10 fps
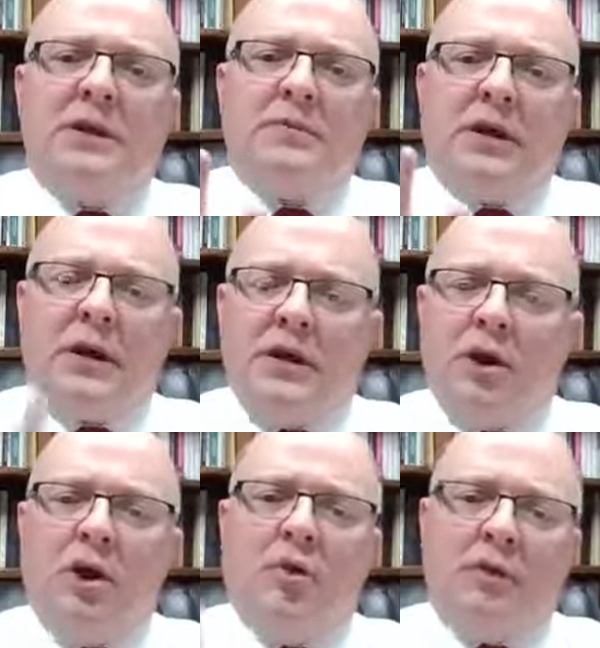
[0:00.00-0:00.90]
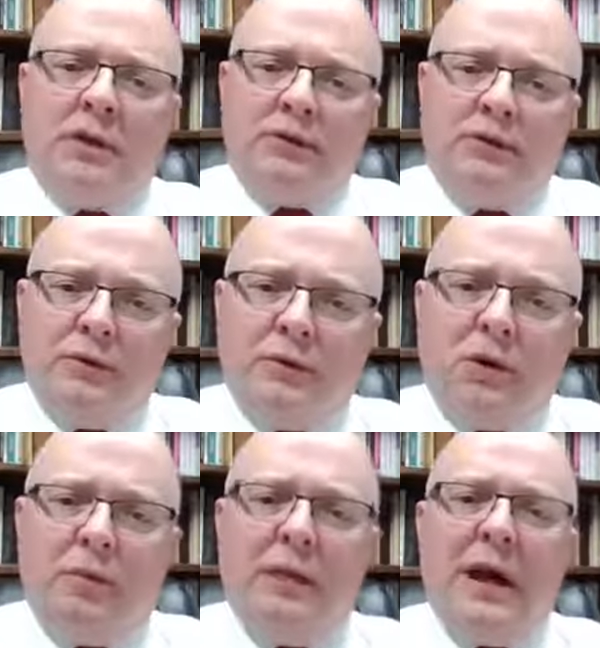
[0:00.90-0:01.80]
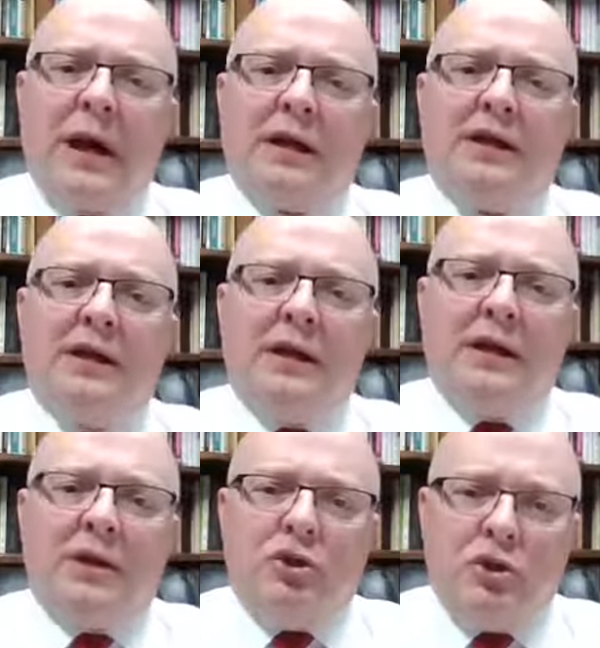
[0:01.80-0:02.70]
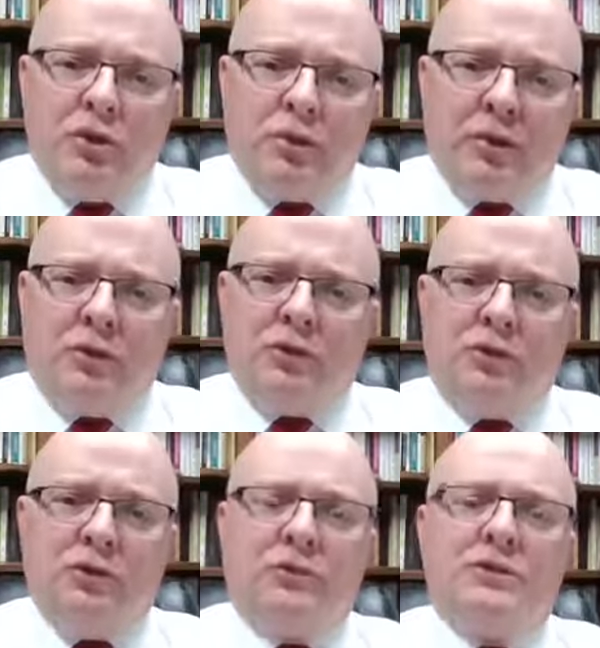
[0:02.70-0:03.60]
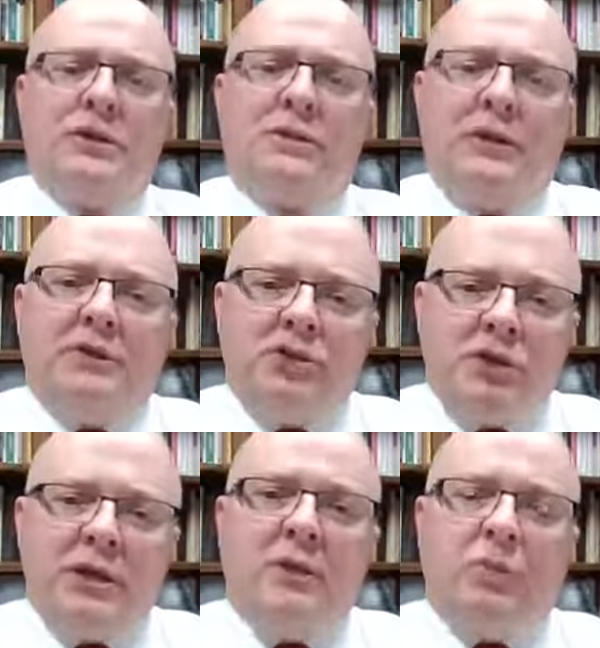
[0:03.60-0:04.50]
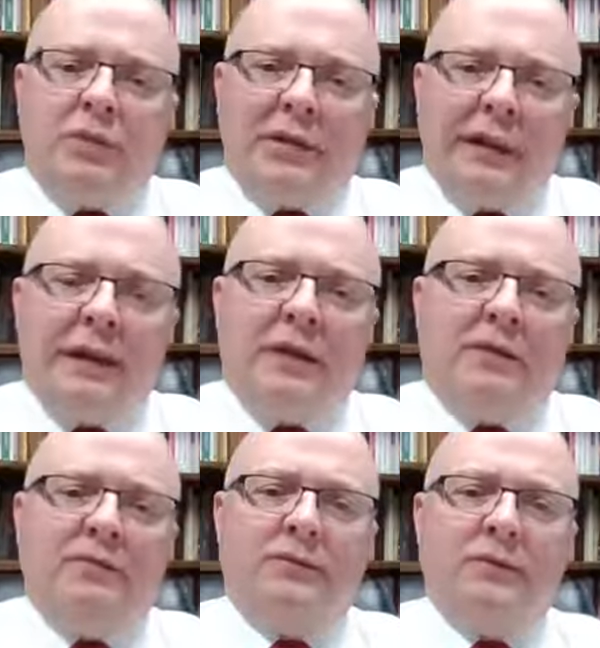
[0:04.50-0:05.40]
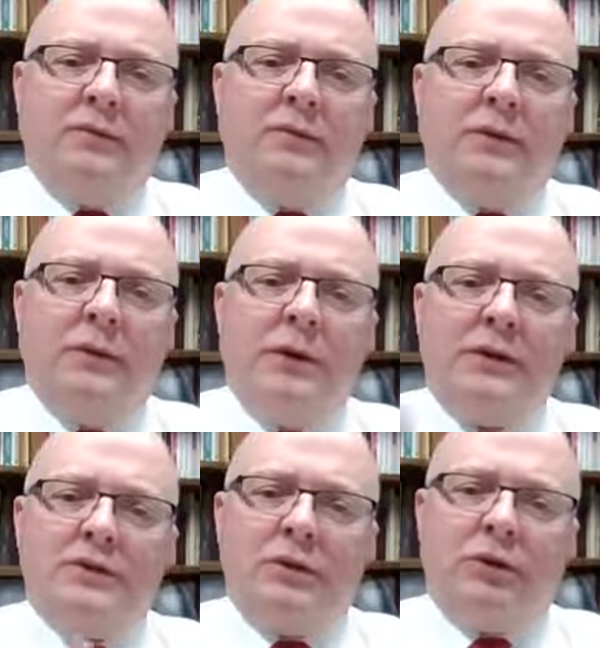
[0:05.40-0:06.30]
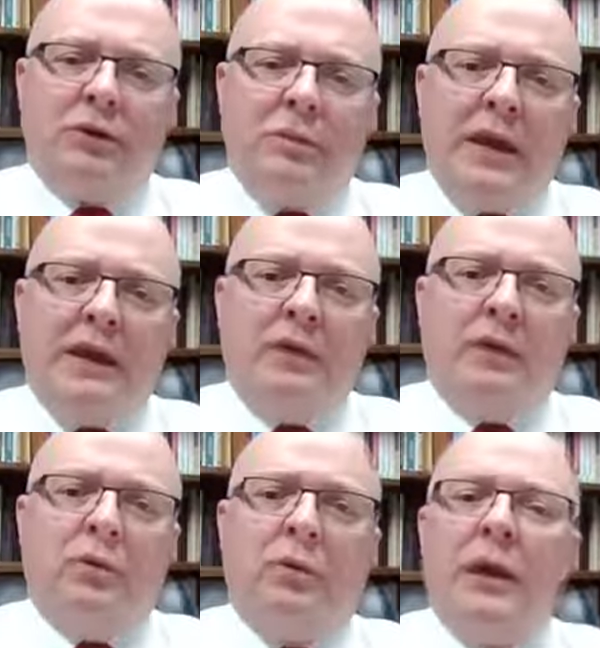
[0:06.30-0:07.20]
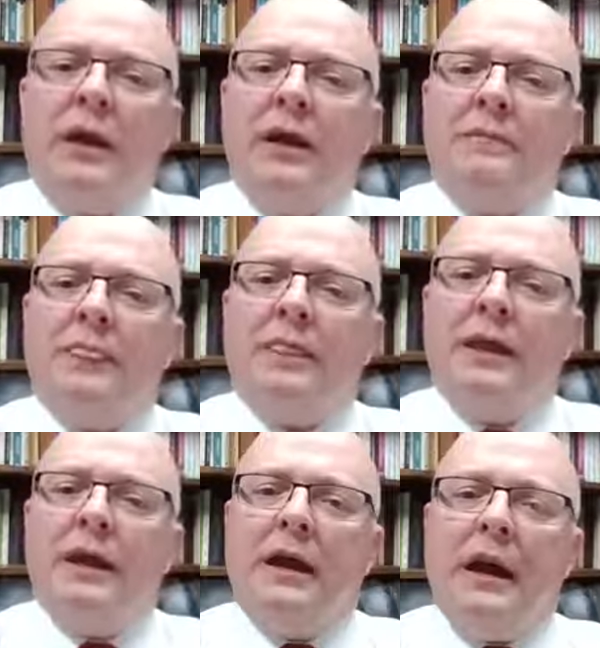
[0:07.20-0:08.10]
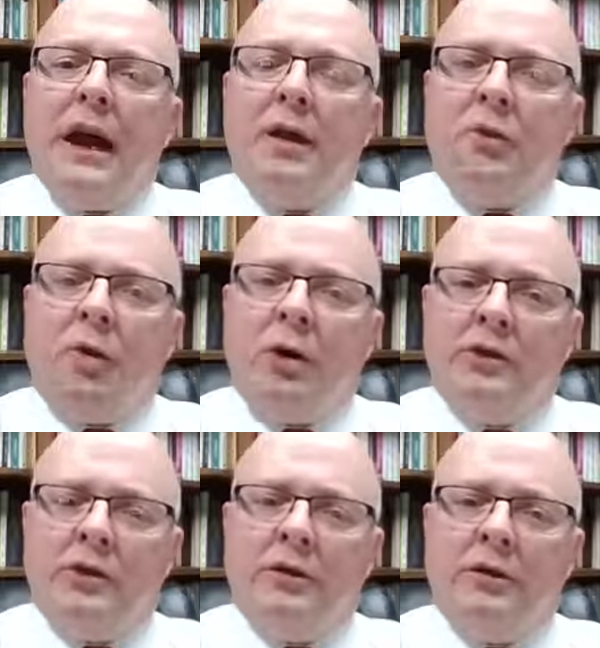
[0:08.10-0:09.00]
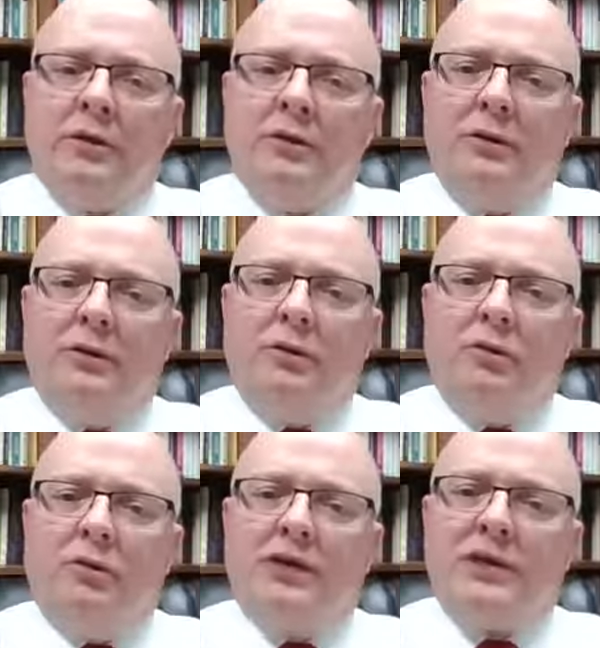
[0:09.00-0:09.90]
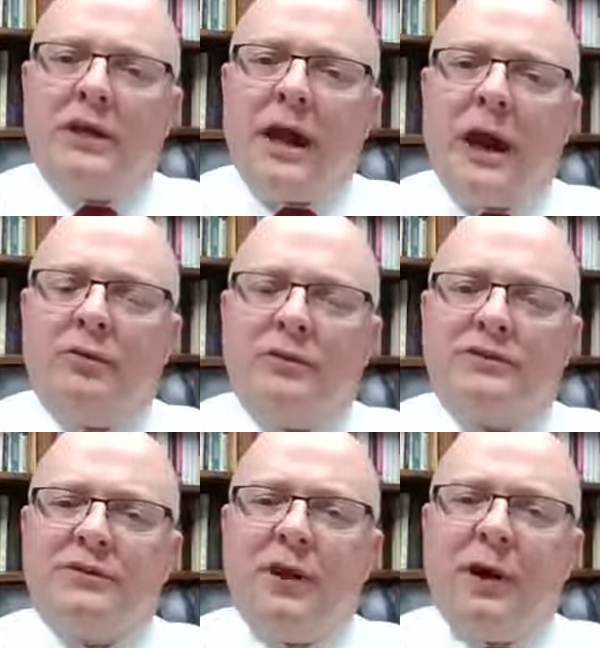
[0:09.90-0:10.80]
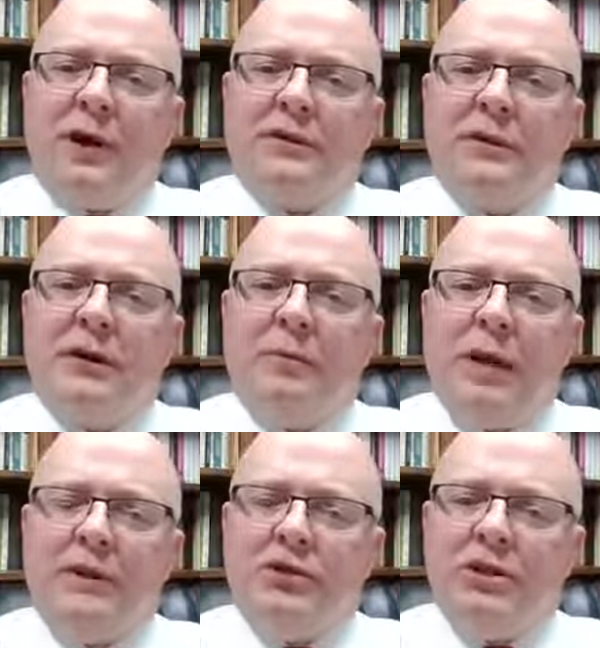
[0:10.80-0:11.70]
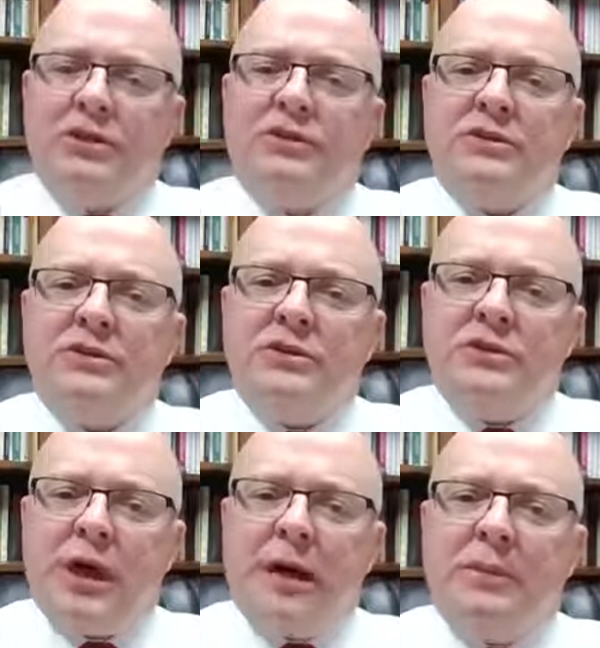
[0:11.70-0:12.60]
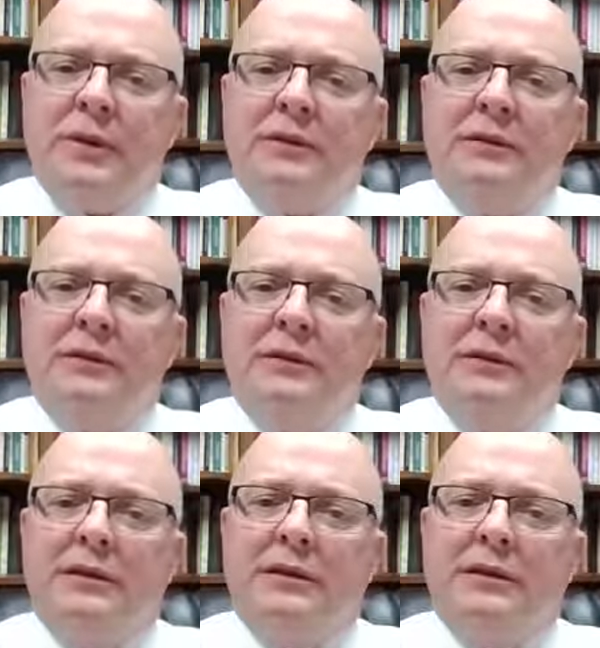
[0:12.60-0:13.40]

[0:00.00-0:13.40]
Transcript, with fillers: as dead, but I know that if you'll go back, uh, you can do something. She will live. And so they're making their way. I wonder what Jairus thought about Jesus stopping